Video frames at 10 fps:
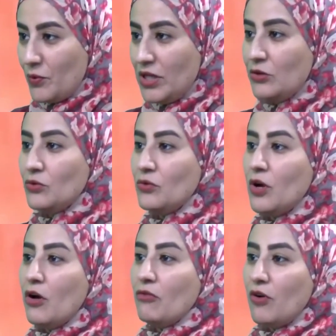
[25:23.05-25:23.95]
We need
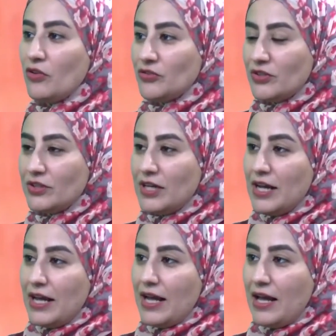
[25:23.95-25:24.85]
to foster
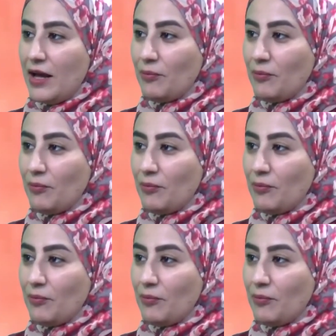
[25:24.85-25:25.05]
a,